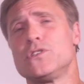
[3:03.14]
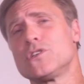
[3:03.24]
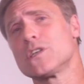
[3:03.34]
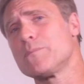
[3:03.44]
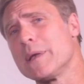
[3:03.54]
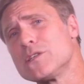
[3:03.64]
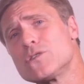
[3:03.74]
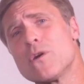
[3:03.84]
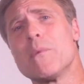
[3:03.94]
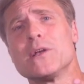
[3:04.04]
it just makes
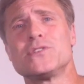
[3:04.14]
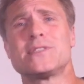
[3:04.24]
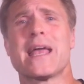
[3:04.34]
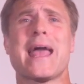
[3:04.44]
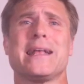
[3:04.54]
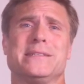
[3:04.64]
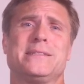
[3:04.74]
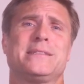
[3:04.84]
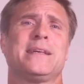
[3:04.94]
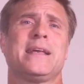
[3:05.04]
so much
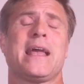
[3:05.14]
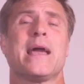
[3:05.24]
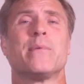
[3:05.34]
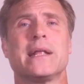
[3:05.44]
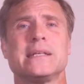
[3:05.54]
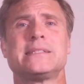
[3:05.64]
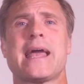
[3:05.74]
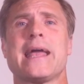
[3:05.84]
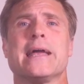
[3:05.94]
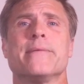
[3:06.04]
sense. And when they
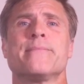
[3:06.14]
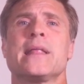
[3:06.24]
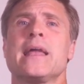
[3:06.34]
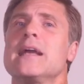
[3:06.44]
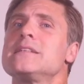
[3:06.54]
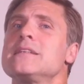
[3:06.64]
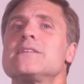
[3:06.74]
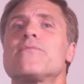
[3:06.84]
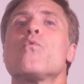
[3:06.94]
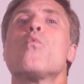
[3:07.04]
say it, it's
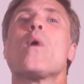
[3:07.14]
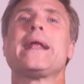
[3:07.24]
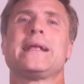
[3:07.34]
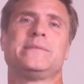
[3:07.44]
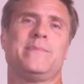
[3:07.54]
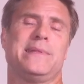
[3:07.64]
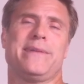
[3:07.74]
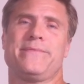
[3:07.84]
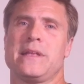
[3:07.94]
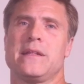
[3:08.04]
as if a weight has been
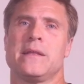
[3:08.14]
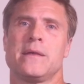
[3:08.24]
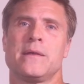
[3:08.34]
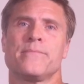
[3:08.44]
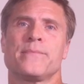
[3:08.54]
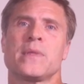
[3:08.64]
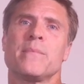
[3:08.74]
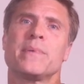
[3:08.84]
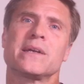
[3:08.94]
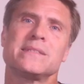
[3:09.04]
lifted.
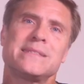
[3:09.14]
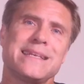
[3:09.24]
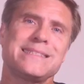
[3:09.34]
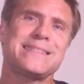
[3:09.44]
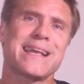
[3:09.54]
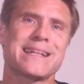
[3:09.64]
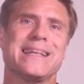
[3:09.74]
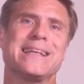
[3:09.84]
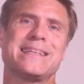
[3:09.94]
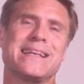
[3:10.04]
Because this
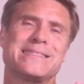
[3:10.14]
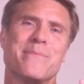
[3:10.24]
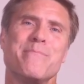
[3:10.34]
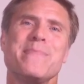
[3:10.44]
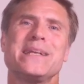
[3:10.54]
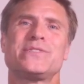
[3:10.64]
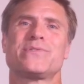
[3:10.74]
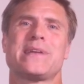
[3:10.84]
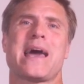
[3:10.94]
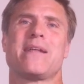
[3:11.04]
technique takes the
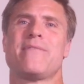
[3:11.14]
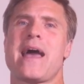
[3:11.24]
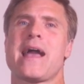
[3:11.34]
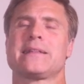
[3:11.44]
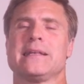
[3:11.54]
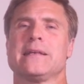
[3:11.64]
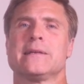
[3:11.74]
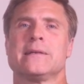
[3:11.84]
mystery out of acting.